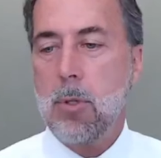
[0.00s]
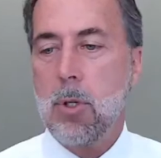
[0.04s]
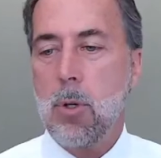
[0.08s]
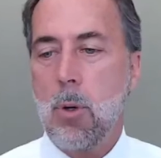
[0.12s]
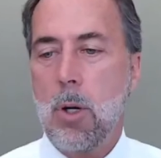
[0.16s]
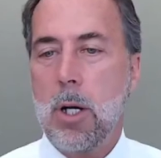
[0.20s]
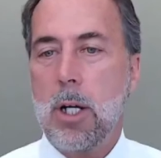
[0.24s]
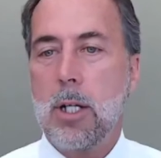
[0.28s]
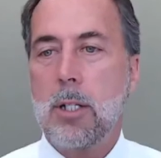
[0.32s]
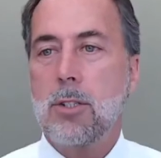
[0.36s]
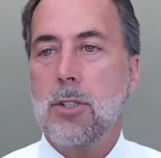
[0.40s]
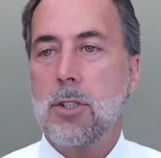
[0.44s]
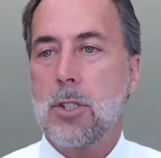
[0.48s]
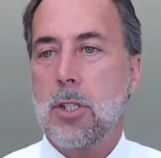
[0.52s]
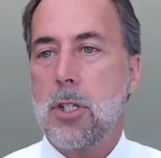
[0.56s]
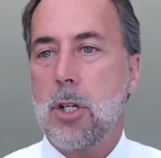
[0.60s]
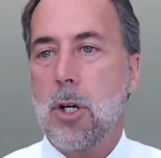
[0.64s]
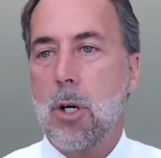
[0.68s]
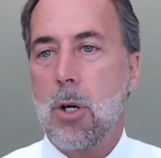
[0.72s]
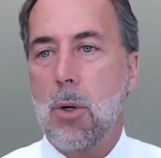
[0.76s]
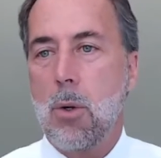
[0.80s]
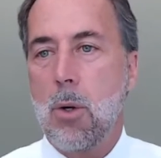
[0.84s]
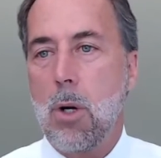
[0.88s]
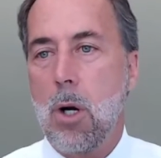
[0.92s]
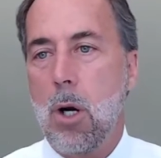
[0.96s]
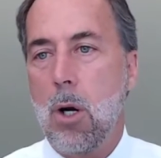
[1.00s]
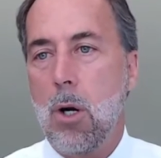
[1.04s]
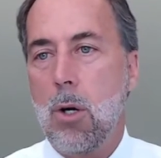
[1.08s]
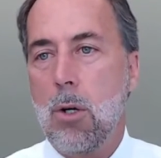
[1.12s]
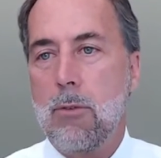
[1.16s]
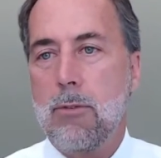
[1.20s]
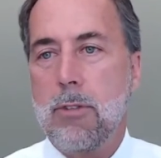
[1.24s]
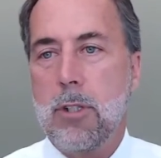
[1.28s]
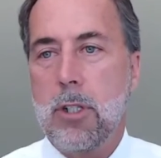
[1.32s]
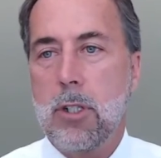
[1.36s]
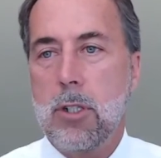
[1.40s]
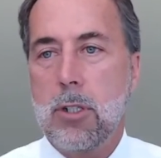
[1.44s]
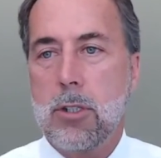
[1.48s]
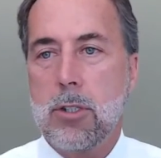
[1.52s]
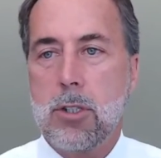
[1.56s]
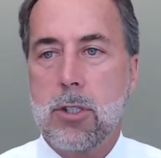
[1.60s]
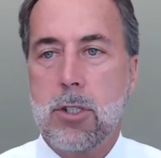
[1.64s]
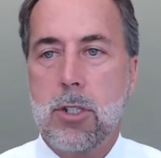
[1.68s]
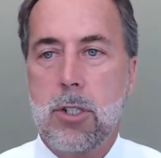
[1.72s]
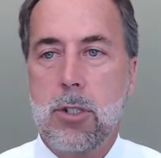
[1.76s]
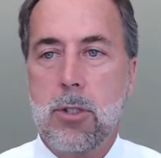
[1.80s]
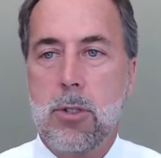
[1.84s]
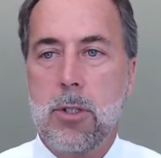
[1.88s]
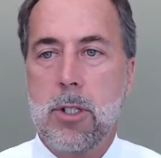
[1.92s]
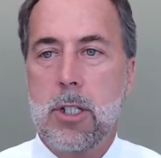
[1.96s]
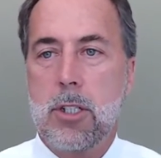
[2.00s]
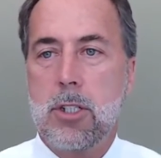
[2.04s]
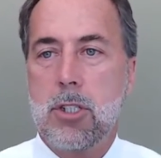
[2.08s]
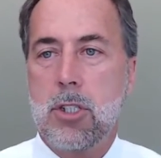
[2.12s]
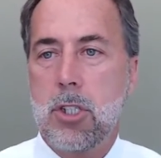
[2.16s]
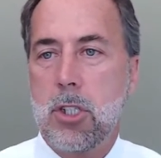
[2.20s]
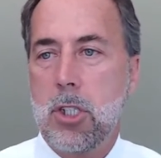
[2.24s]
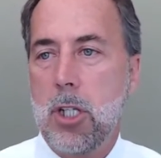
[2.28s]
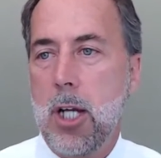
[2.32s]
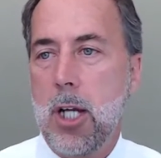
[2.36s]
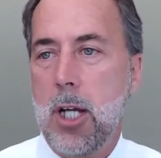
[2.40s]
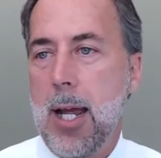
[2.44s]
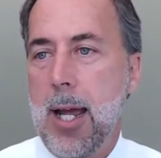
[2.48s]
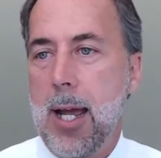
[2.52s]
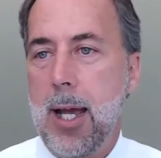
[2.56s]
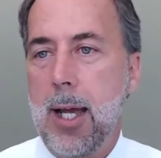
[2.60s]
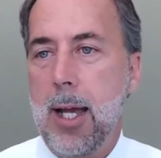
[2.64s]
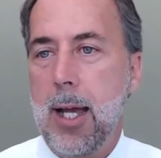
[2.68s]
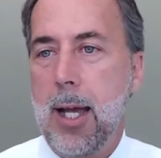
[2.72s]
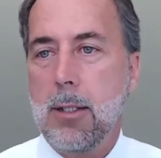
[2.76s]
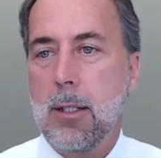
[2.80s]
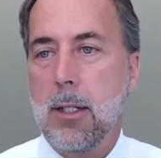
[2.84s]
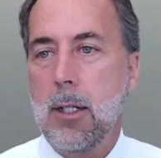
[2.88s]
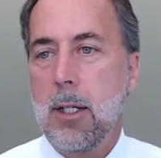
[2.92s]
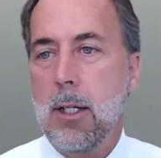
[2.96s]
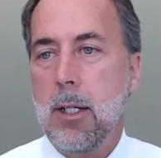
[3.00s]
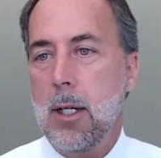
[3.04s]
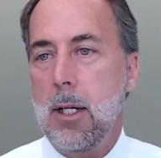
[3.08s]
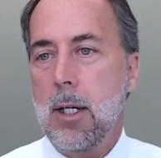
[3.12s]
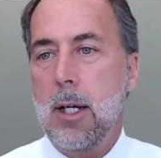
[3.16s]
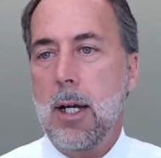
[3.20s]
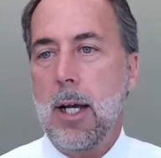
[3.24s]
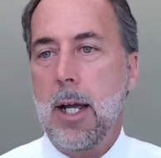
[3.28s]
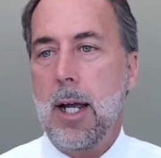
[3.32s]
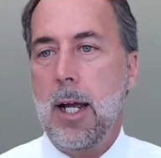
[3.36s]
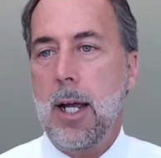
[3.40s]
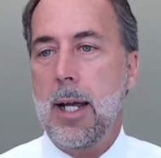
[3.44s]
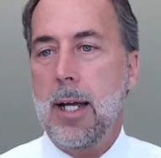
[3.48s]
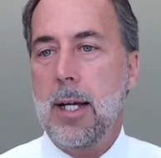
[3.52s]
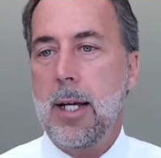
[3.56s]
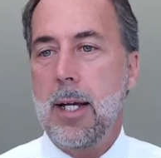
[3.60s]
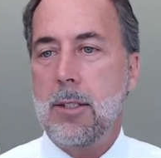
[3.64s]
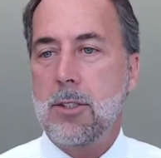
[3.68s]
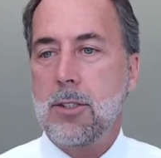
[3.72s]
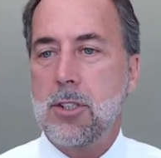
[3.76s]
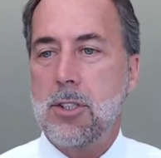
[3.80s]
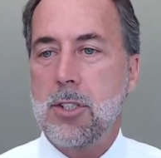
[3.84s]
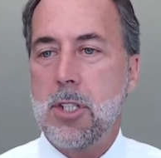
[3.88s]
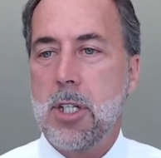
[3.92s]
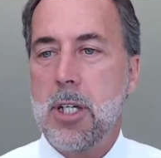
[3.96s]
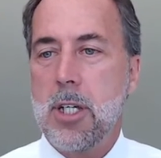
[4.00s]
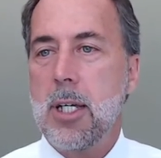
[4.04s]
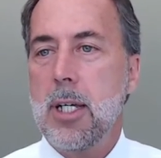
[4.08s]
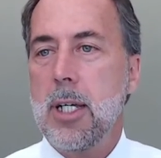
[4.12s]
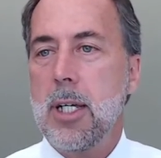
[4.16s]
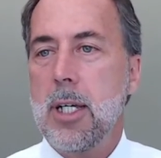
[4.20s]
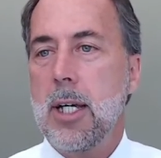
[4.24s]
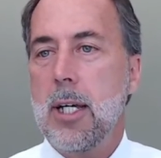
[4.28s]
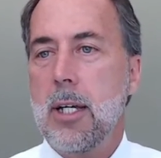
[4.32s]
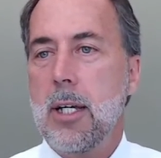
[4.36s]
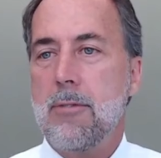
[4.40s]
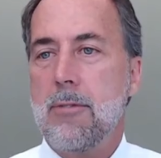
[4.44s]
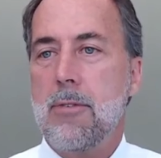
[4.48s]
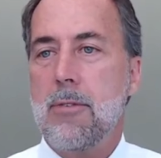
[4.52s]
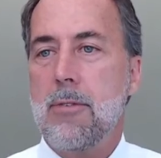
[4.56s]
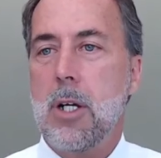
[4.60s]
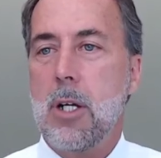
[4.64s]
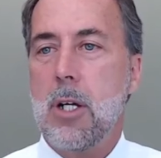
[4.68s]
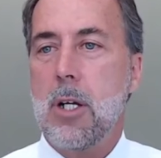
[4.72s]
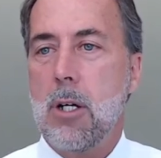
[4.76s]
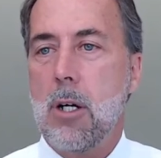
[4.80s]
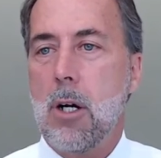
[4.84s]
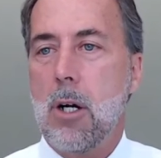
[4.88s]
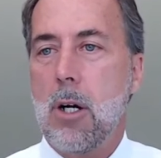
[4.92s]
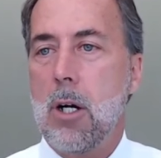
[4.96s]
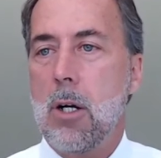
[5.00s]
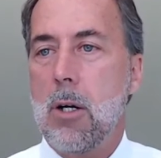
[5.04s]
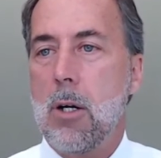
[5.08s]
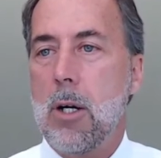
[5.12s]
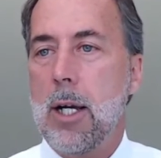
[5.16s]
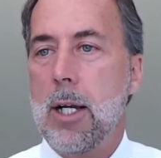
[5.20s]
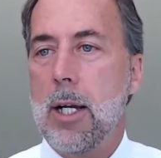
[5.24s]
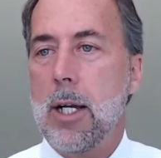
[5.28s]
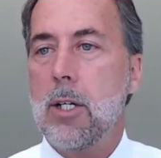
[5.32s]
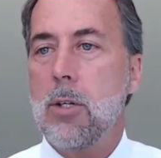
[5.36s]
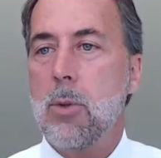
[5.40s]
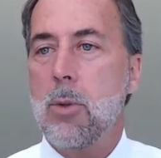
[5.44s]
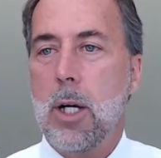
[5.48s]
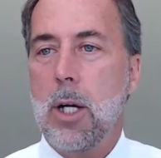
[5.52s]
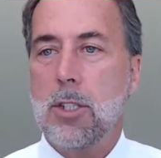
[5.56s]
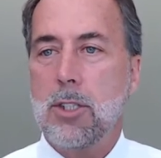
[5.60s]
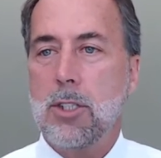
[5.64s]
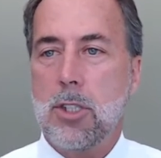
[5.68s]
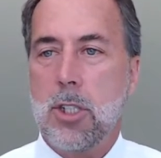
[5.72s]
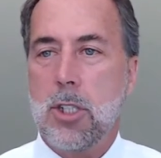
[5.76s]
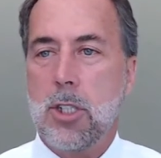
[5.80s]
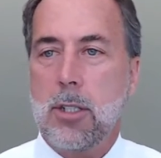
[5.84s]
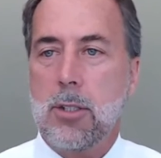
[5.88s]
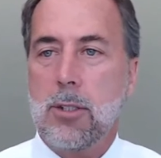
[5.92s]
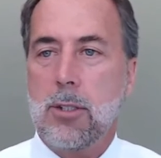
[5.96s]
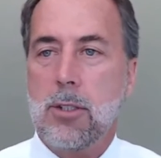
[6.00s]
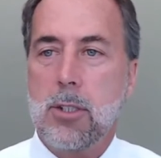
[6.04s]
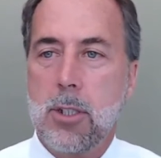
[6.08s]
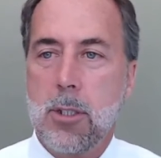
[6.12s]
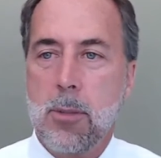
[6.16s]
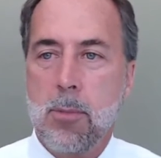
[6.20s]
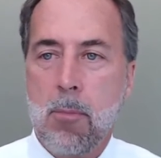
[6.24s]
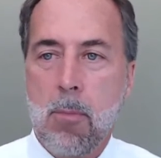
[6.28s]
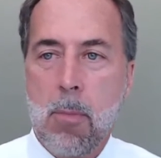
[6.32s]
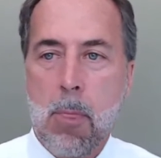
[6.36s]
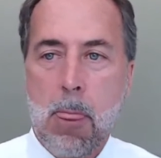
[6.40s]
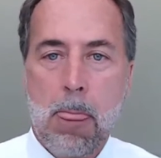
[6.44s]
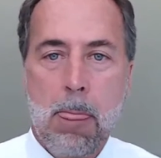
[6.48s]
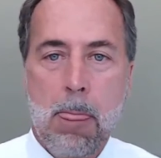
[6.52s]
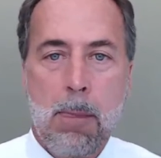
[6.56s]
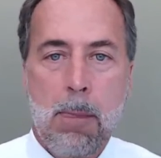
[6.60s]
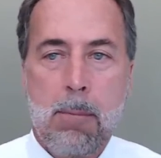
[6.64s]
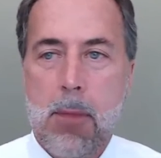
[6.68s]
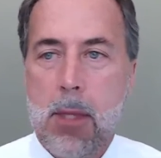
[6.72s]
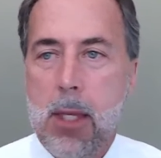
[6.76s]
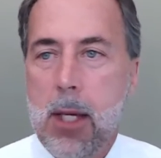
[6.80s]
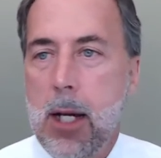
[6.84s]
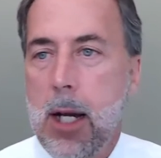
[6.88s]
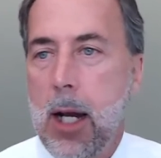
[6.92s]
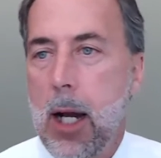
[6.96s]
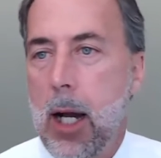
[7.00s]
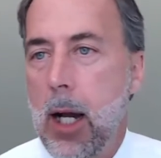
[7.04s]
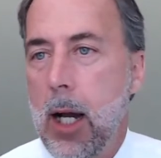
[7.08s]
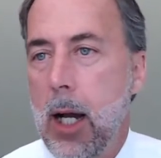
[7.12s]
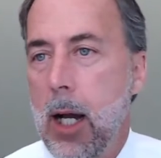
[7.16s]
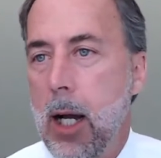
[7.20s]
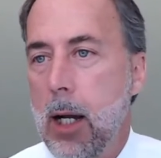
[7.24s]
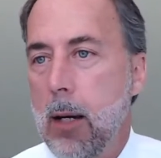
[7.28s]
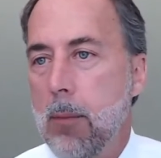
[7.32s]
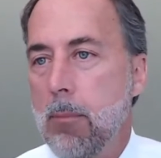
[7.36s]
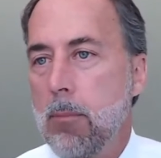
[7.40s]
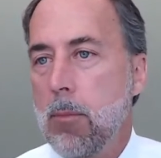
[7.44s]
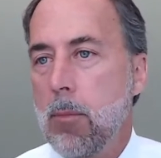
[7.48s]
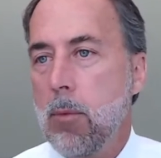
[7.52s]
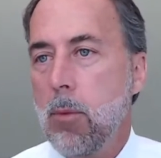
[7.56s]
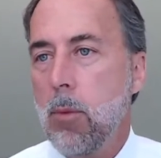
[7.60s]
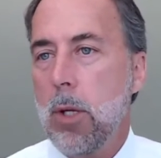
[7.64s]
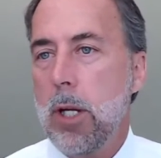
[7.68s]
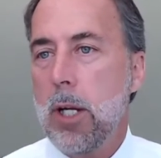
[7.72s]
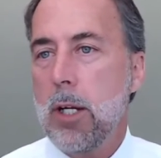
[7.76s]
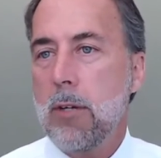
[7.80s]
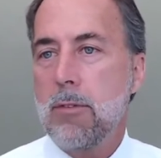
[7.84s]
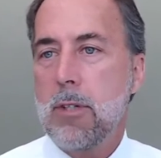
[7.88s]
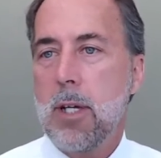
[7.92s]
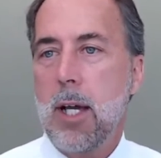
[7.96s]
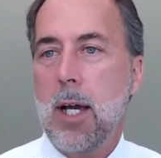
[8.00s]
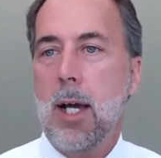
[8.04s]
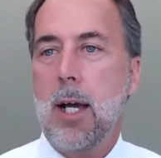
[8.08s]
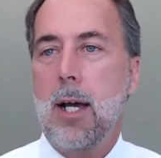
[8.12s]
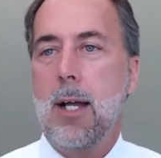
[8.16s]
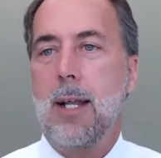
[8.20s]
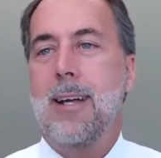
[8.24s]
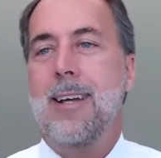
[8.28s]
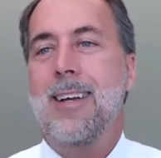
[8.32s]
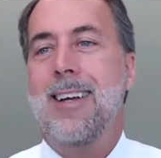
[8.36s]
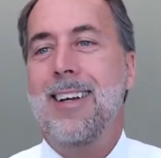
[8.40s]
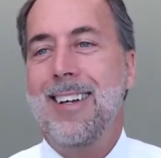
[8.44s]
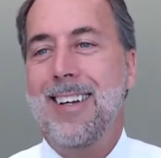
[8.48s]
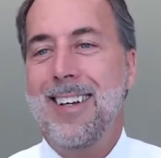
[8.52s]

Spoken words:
going to go over to the chat and see if there are any questions. We've got,